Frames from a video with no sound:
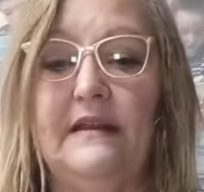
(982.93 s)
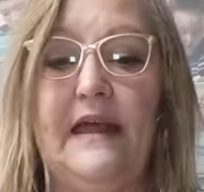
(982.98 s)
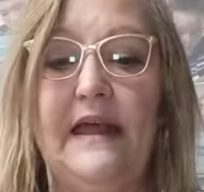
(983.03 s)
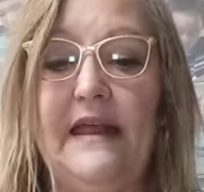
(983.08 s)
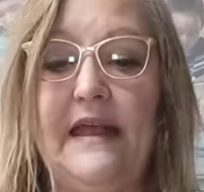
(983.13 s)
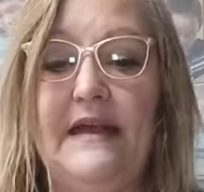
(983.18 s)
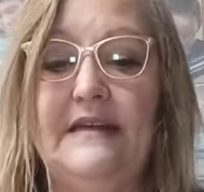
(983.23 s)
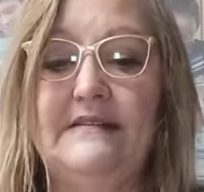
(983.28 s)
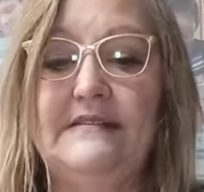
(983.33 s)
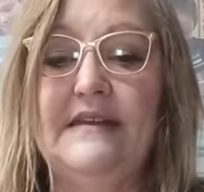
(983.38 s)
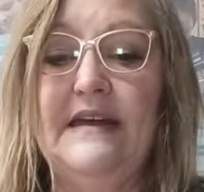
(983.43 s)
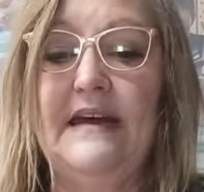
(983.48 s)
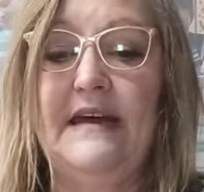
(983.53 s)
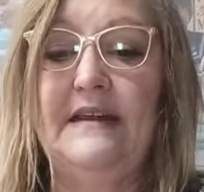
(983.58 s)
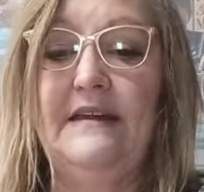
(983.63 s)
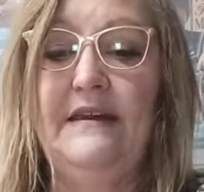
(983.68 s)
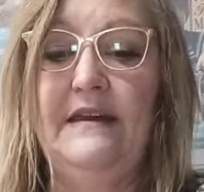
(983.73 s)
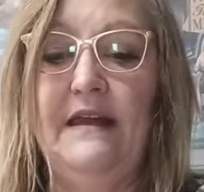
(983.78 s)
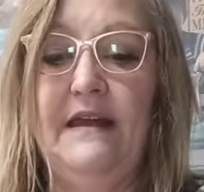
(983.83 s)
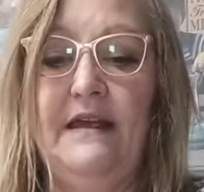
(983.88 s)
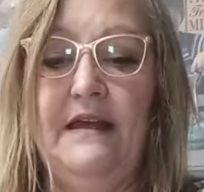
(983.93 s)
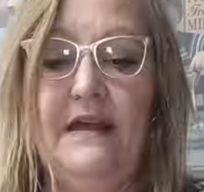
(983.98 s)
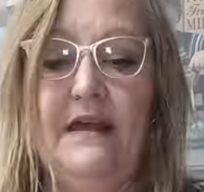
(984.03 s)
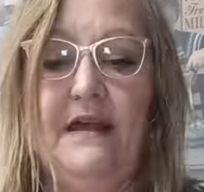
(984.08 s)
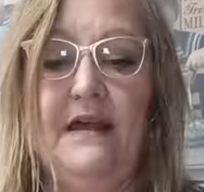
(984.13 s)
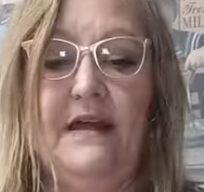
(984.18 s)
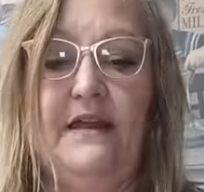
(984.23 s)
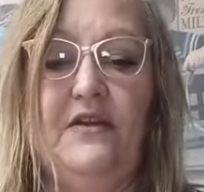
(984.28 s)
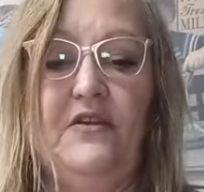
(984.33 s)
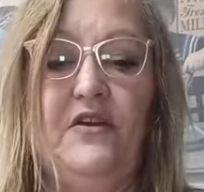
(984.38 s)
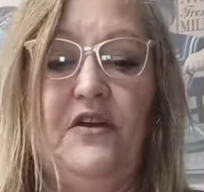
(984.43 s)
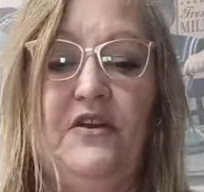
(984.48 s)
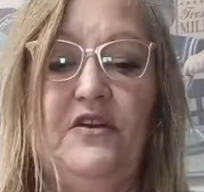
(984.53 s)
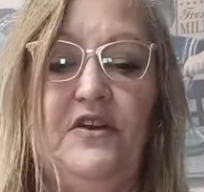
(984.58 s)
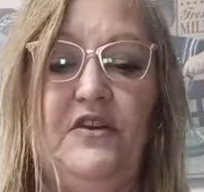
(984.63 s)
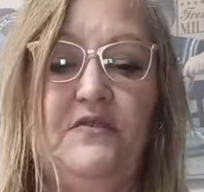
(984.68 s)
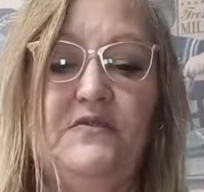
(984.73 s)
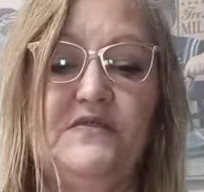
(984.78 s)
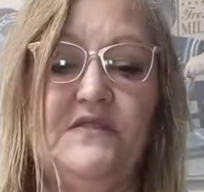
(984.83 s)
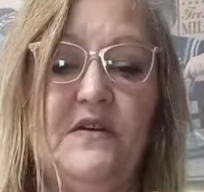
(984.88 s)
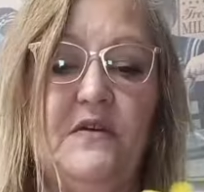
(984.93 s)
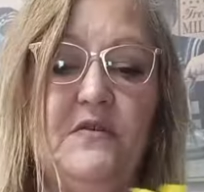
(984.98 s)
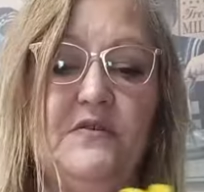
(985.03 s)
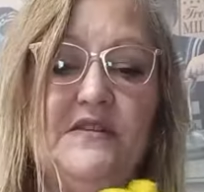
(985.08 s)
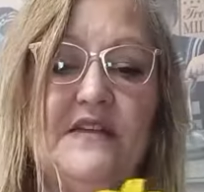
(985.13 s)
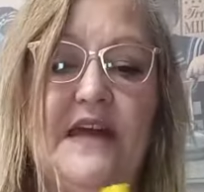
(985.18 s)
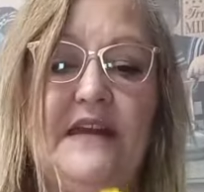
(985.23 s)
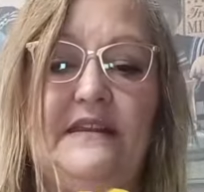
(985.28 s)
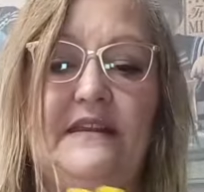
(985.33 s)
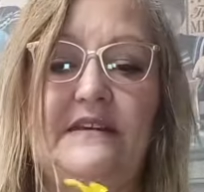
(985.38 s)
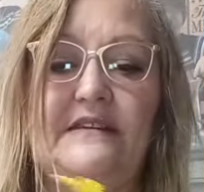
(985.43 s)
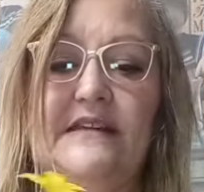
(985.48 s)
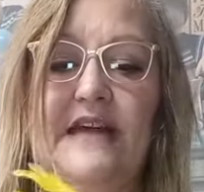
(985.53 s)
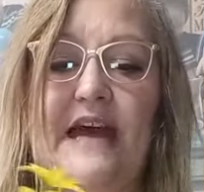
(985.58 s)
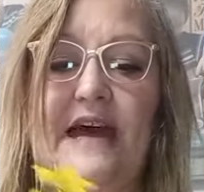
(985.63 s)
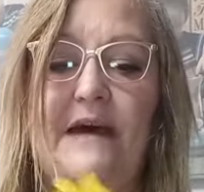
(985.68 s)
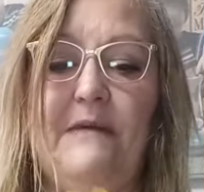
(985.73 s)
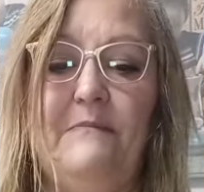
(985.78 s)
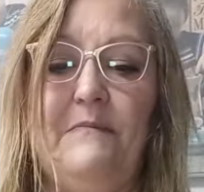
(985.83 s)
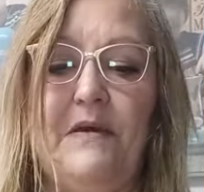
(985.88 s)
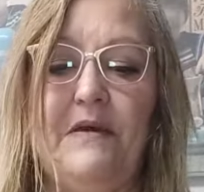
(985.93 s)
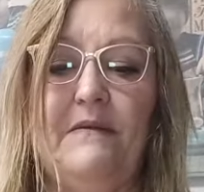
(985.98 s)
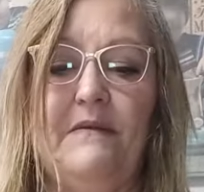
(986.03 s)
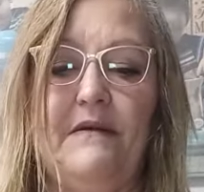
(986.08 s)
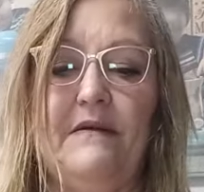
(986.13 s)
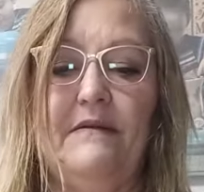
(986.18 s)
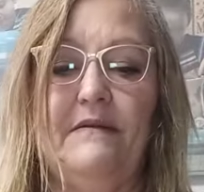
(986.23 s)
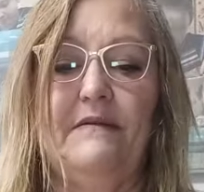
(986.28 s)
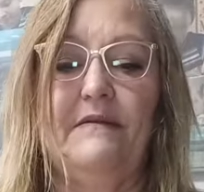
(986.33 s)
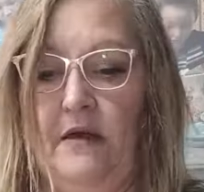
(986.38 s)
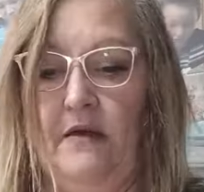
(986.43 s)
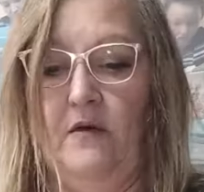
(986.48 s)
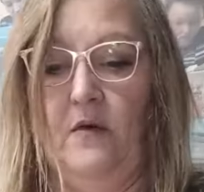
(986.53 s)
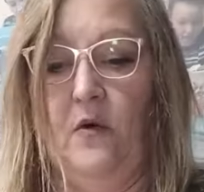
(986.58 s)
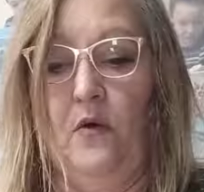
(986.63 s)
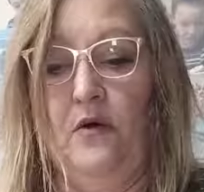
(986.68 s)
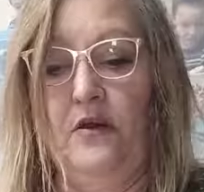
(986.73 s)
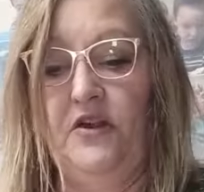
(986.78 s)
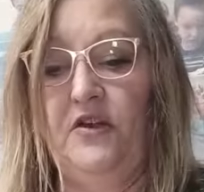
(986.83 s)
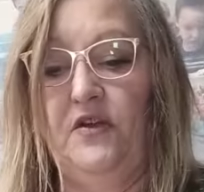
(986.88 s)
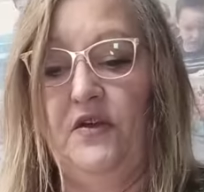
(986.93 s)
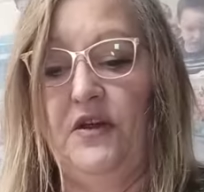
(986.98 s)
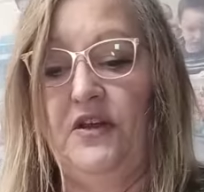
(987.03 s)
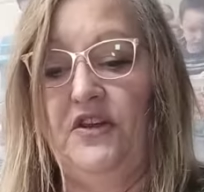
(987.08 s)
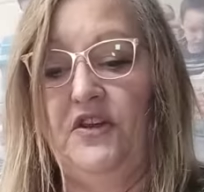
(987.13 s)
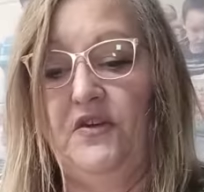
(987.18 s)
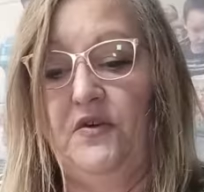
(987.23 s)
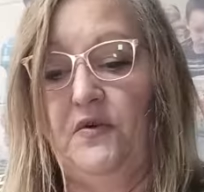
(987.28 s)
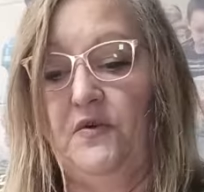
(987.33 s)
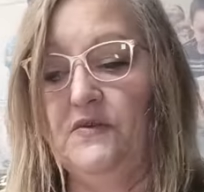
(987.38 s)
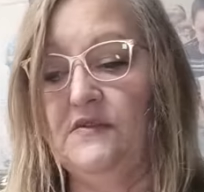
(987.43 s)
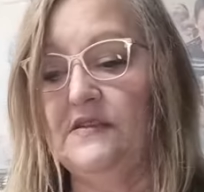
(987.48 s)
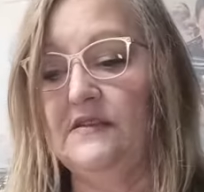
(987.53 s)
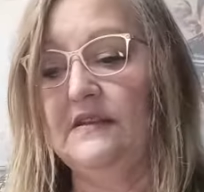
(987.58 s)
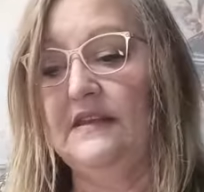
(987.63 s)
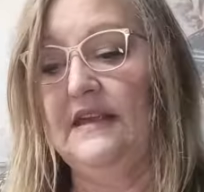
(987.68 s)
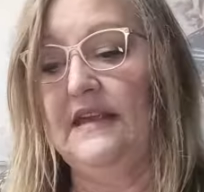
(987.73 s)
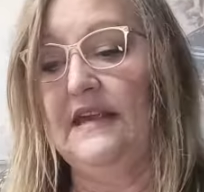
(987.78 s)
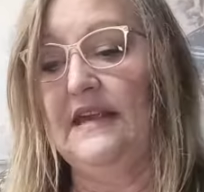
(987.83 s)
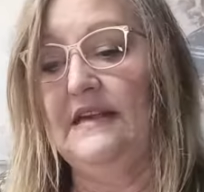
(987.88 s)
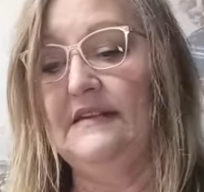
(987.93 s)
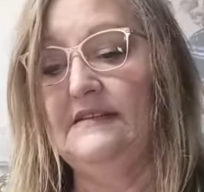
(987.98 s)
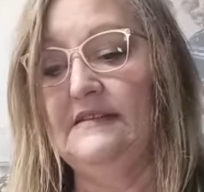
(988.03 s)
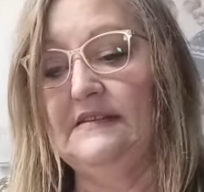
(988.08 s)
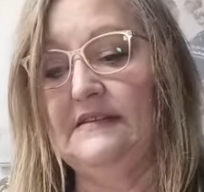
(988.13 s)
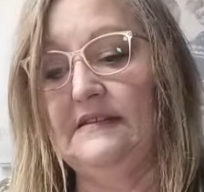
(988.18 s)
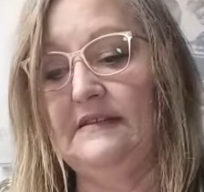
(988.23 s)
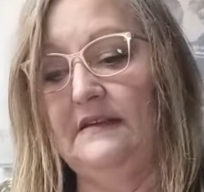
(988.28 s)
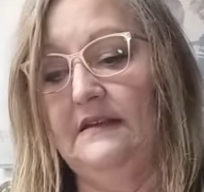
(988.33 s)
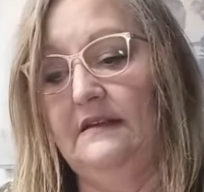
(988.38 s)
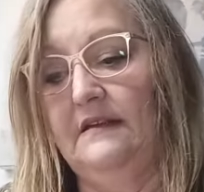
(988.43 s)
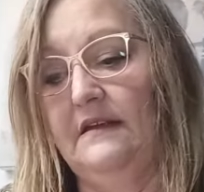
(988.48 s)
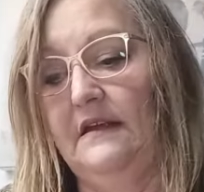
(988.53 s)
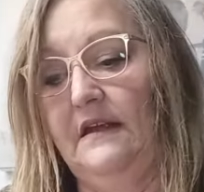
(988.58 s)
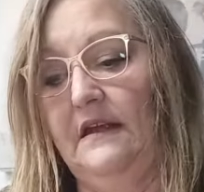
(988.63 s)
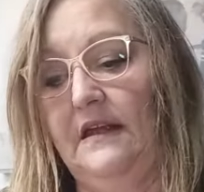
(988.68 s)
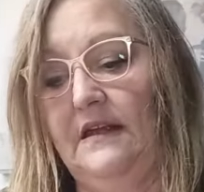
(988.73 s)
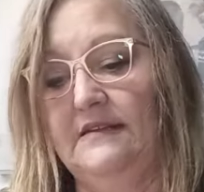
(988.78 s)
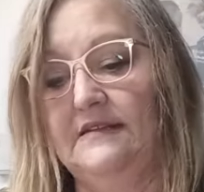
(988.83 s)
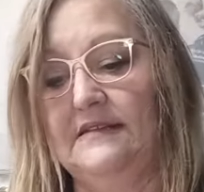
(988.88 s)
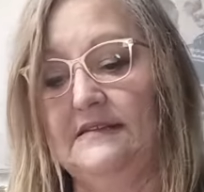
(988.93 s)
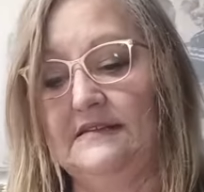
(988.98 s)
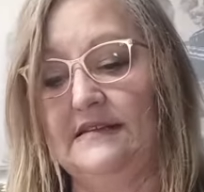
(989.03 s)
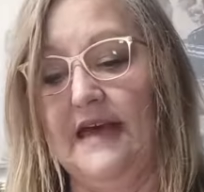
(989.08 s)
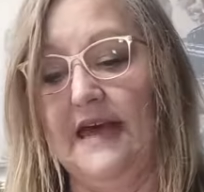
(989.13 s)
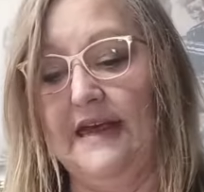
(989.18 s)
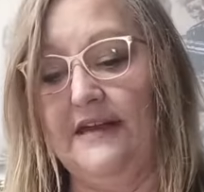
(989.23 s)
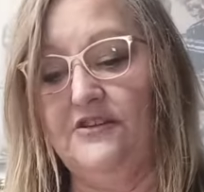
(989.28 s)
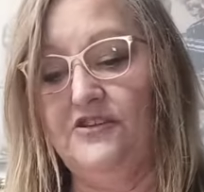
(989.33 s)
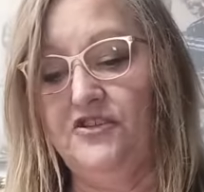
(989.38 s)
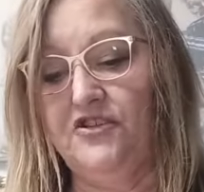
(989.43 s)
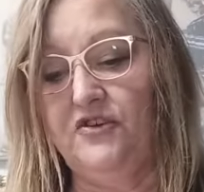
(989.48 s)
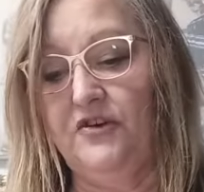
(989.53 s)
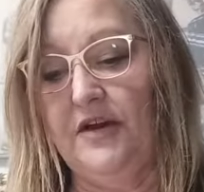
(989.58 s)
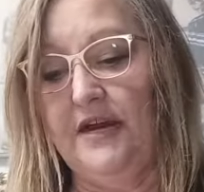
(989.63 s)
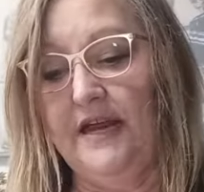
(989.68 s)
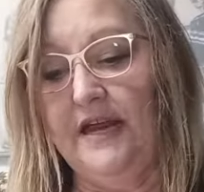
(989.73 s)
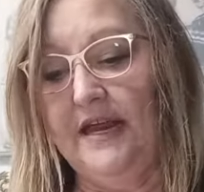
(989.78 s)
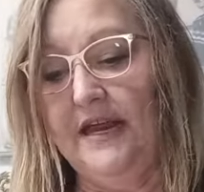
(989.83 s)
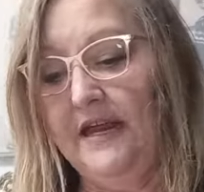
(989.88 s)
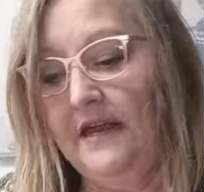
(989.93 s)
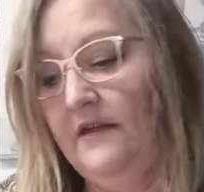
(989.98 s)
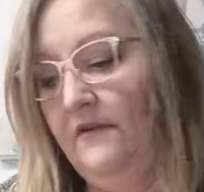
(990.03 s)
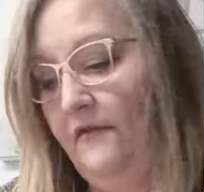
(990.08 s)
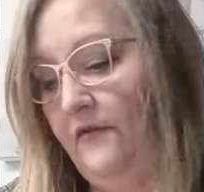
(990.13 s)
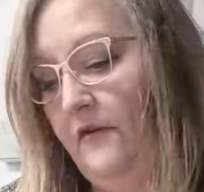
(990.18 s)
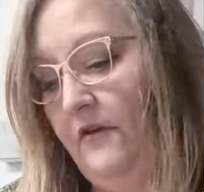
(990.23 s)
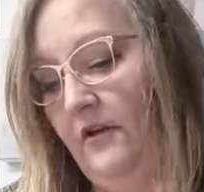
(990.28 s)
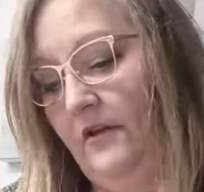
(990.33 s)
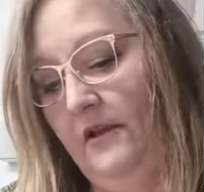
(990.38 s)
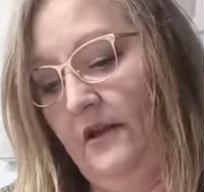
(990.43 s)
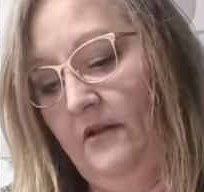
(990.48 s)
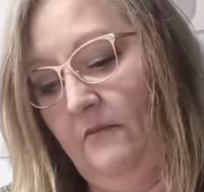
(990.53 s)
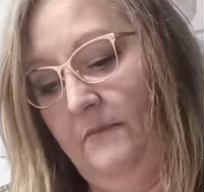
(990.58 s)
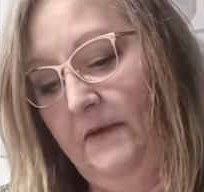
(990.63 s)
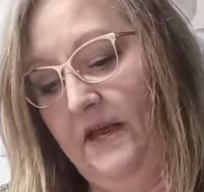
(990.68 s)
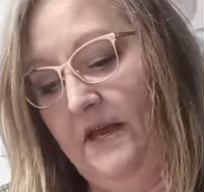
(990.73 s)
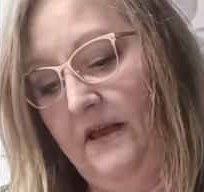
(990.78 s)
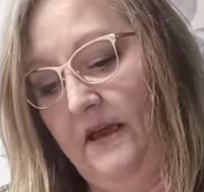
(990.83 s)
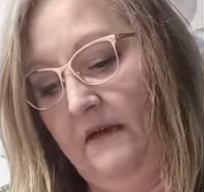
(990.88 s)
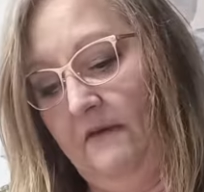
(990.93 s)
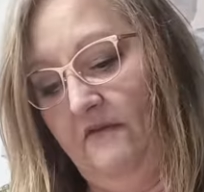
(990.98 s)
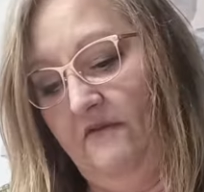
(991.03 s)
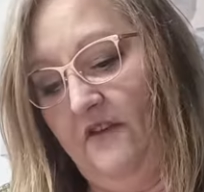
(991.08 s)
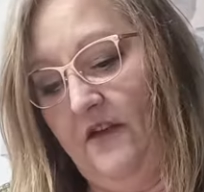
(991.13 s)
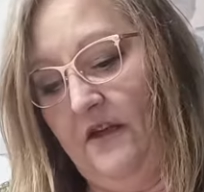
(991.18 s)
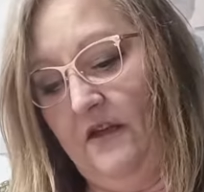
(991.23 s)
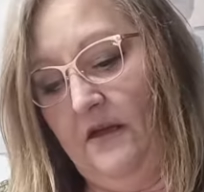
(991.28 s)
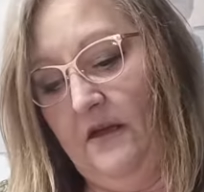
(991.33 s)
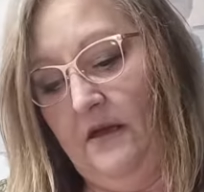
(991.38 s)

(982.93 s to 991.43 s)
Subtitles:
Like I said, you can use those on the top, or you can use these inside your egg for a little bit of